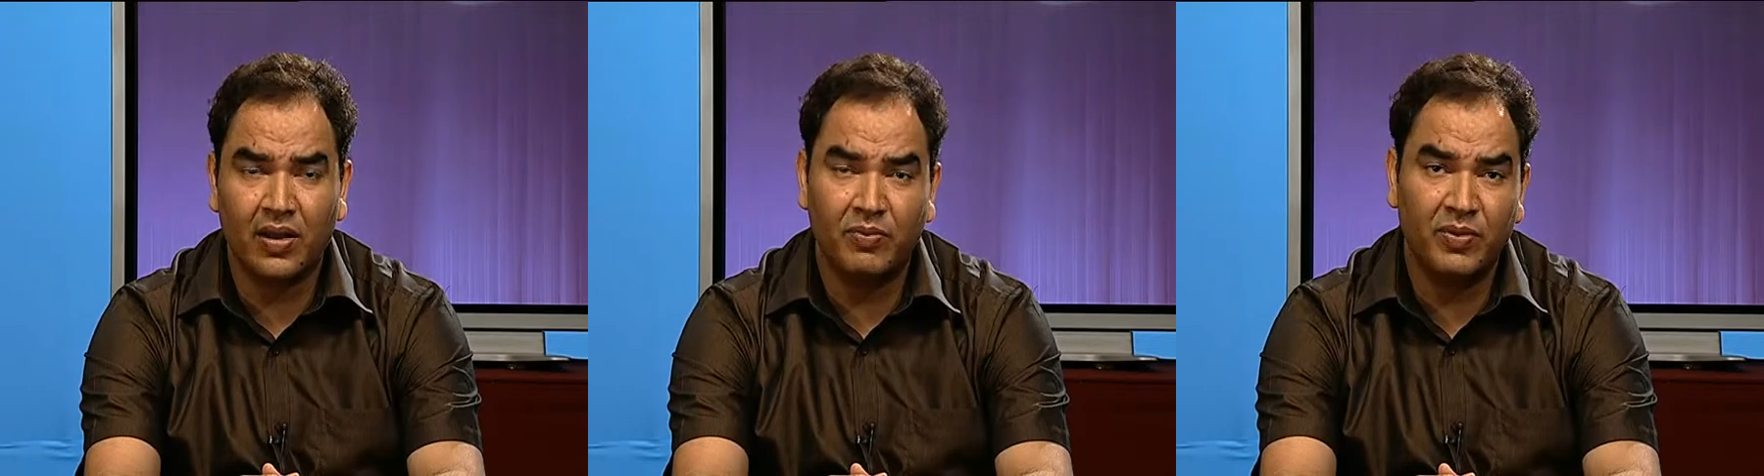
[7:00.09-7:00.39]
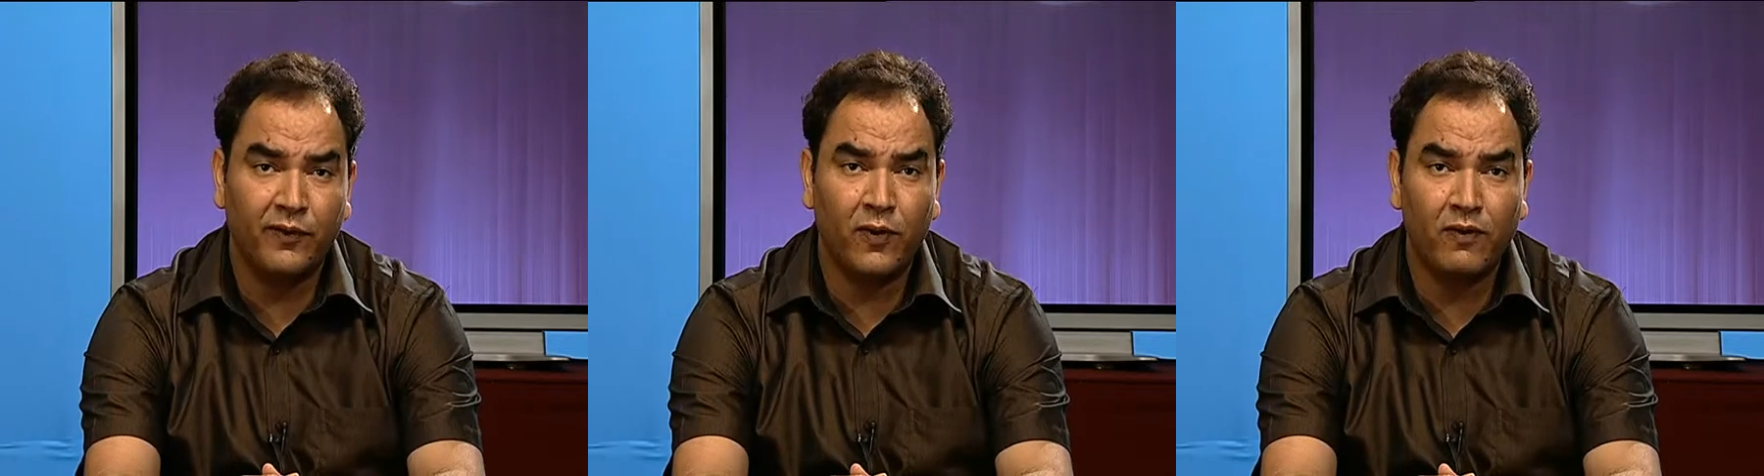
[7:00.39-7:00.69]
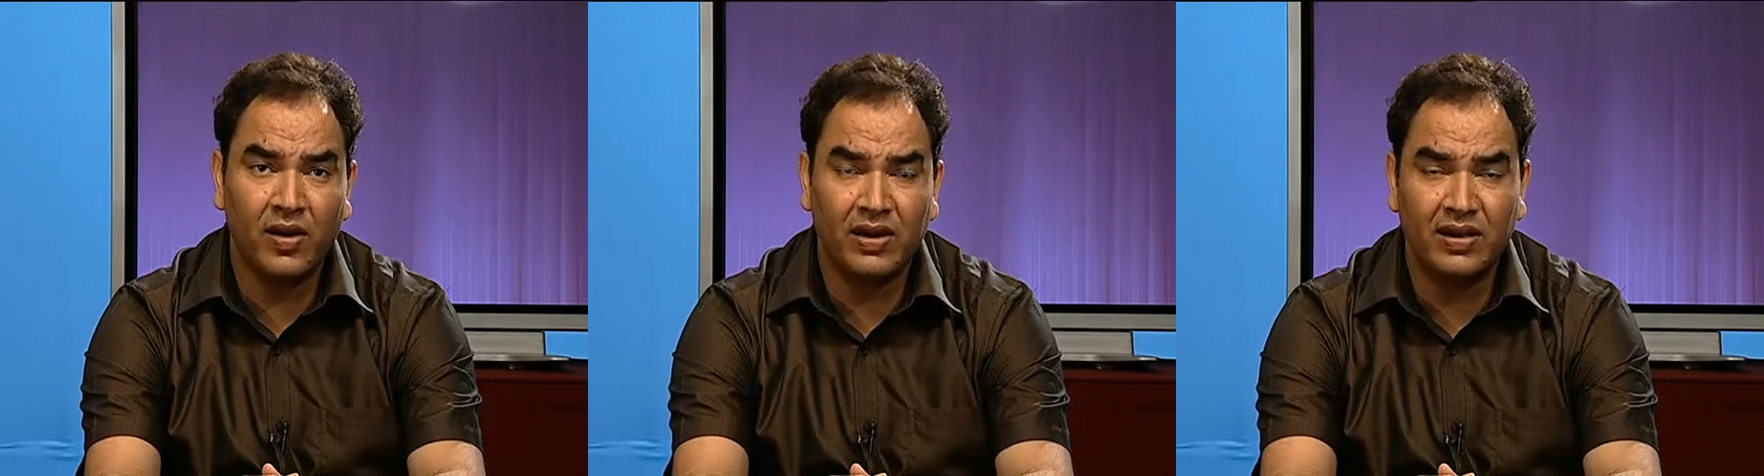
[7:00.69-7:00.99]
before
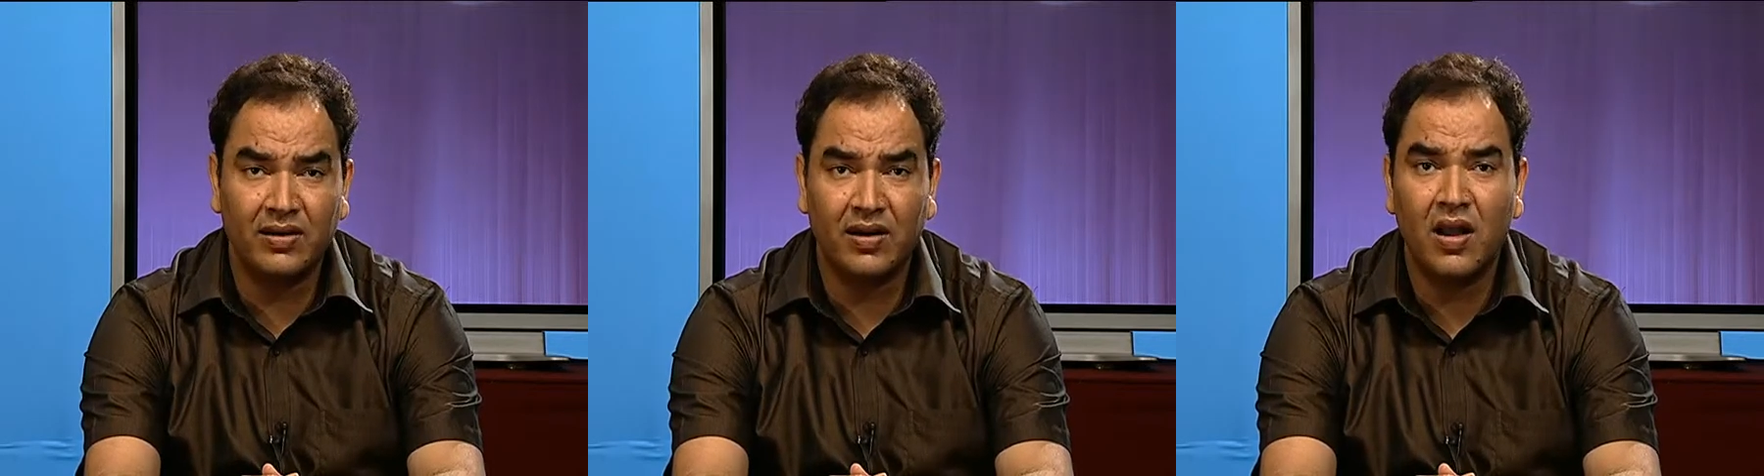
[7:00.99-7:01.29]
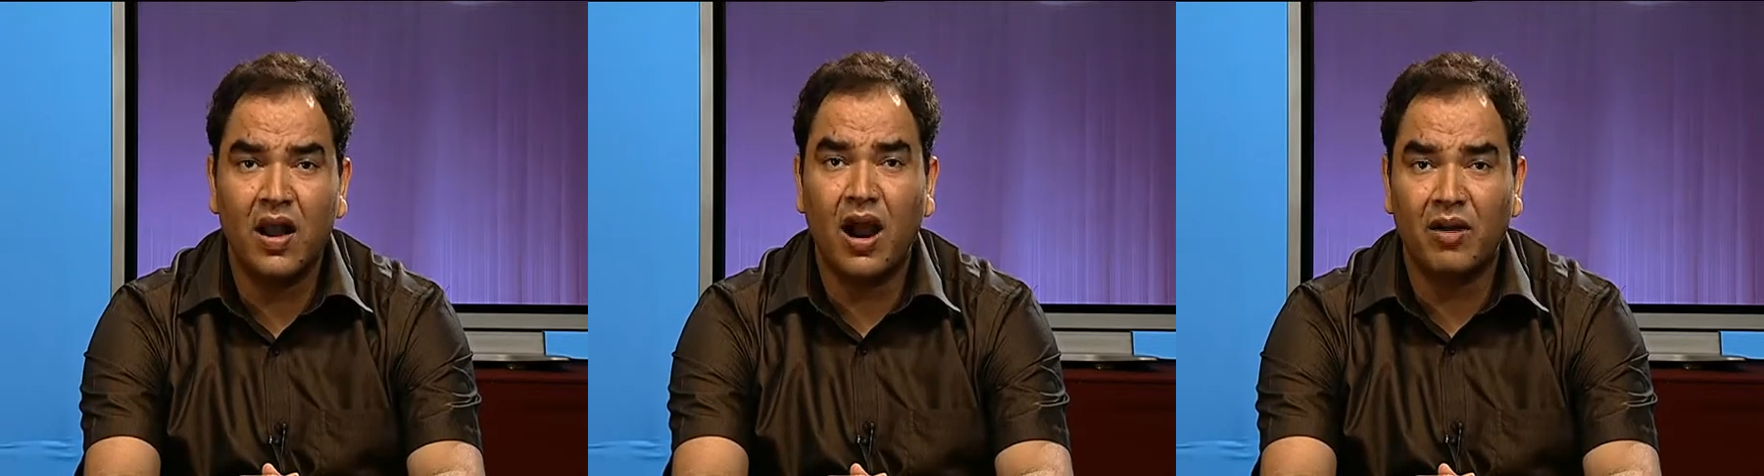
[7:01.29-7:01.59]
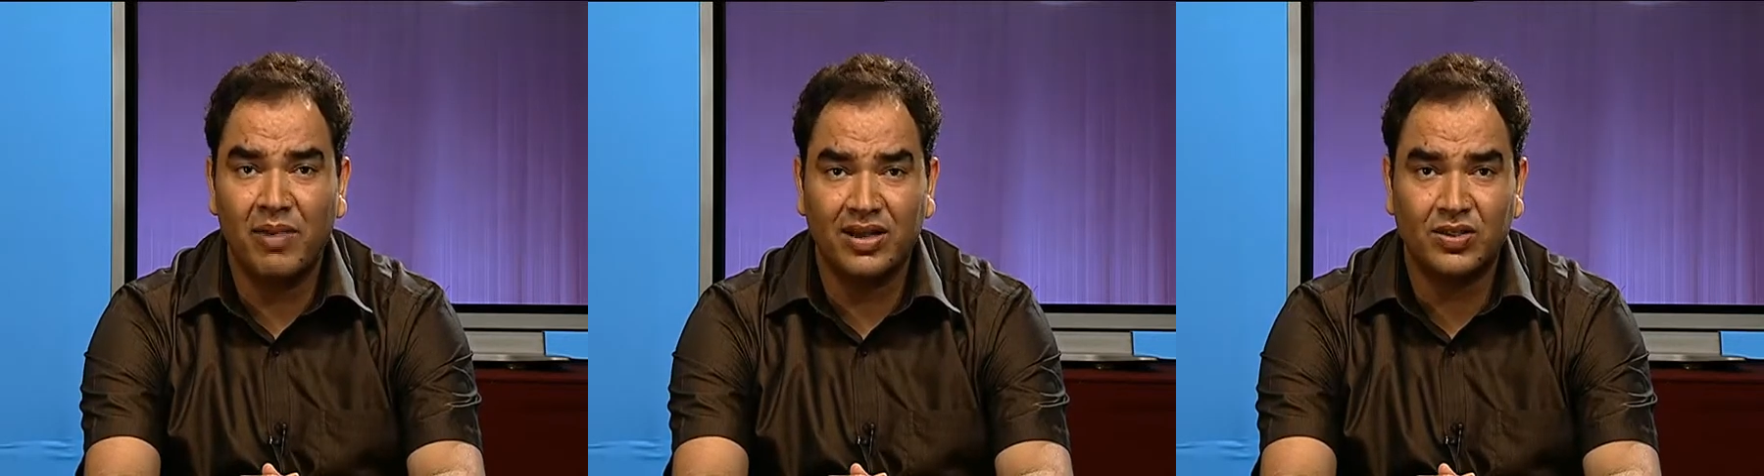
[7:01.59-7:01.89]
1 year are
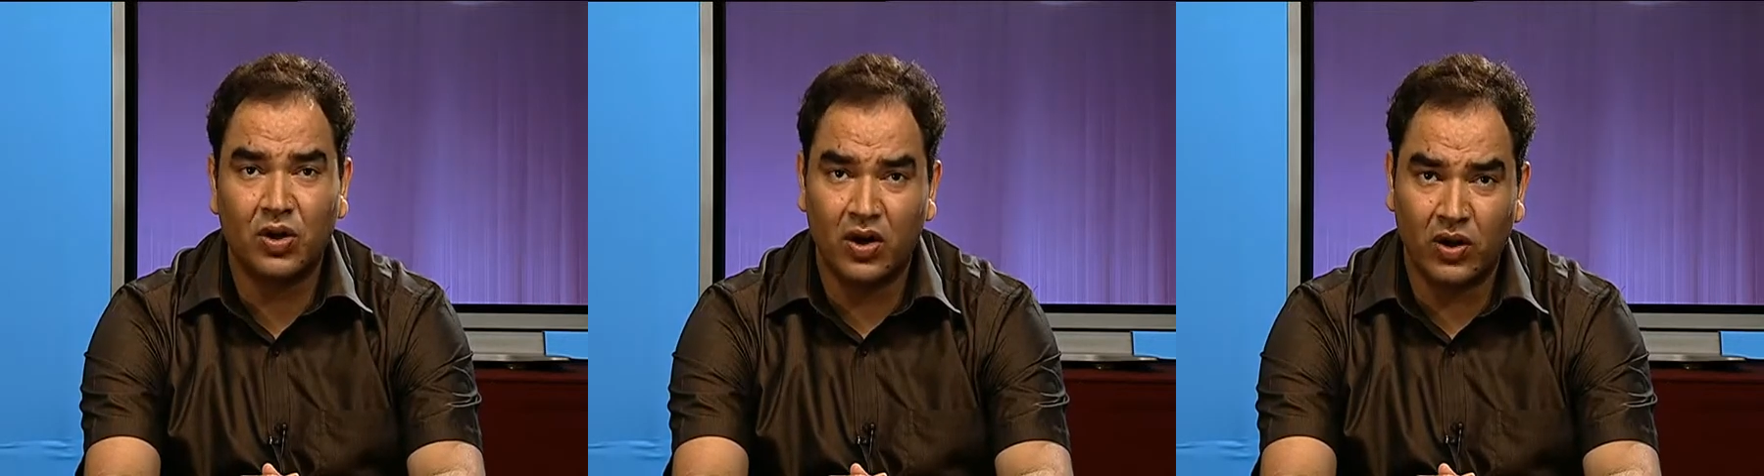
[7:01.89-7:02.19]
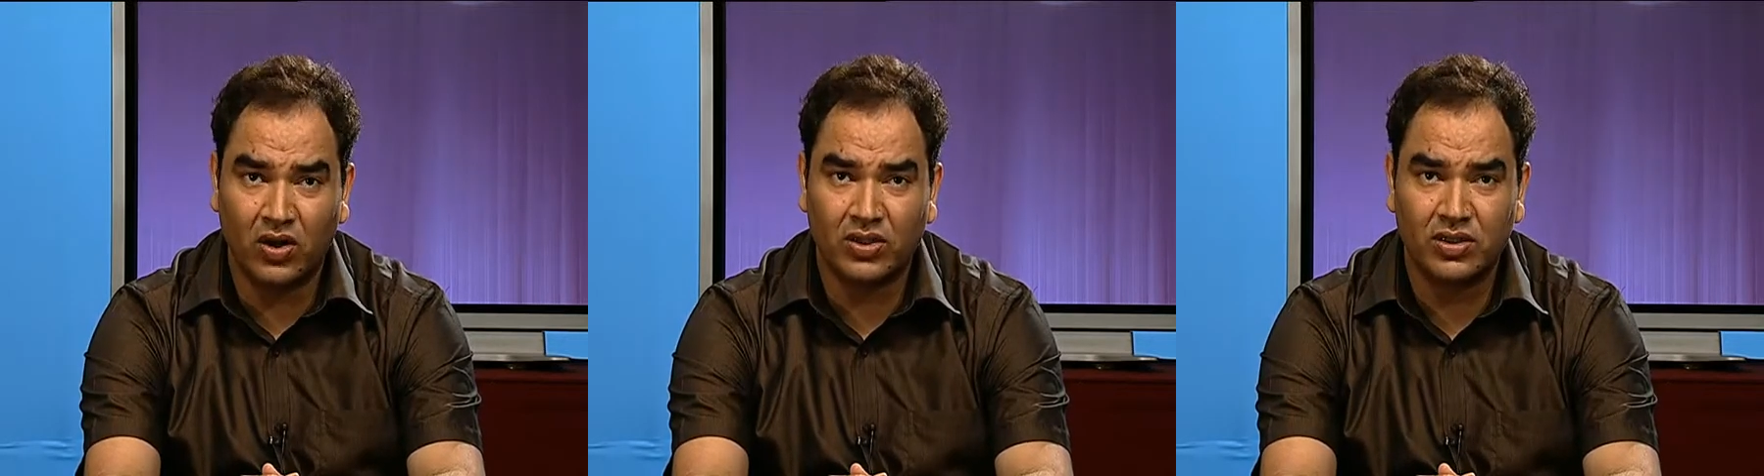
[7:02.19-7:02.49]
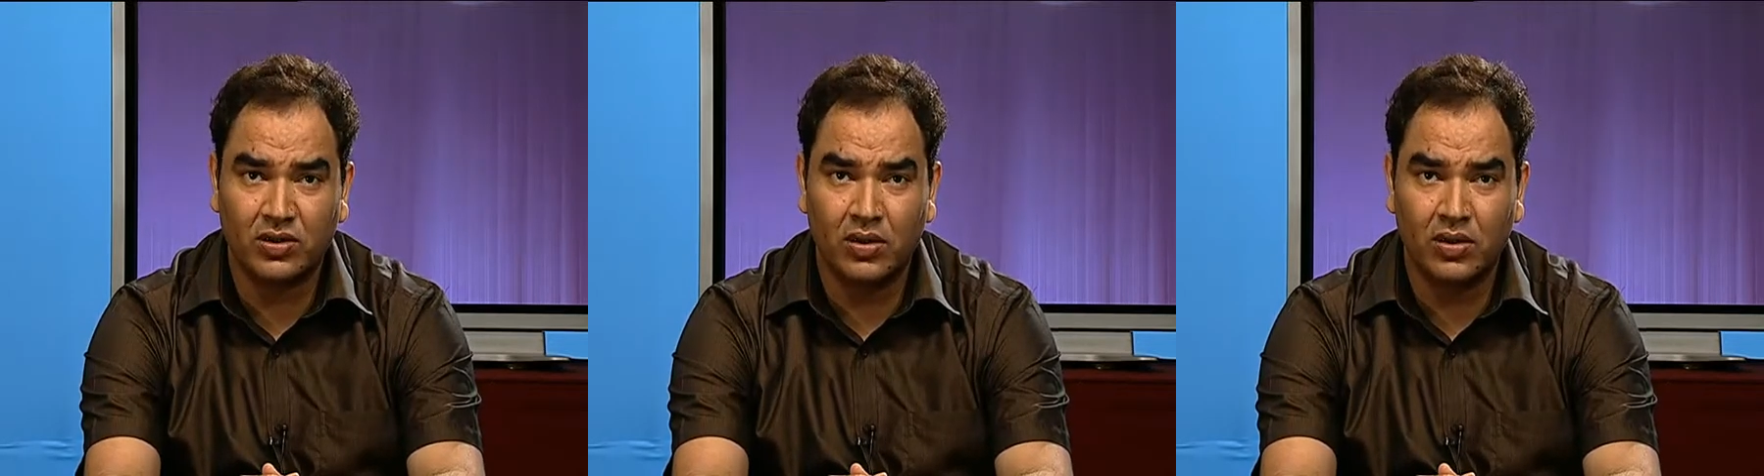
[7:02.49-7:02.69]
met or not.